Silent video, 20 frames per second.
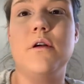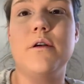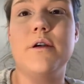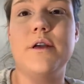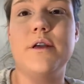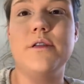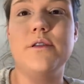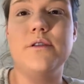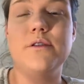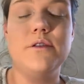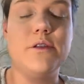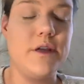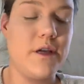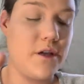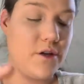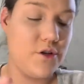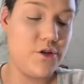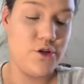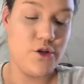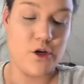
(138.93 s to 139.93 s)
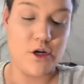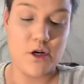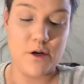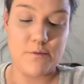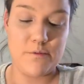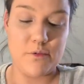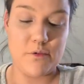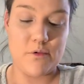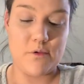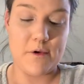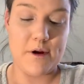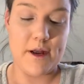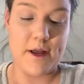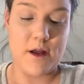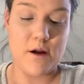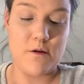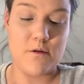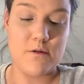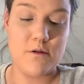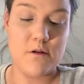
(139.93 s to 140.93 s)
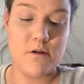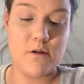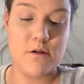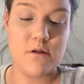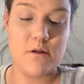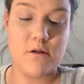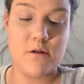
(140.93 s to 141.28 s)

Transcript: Okay, so it's like a dark brown.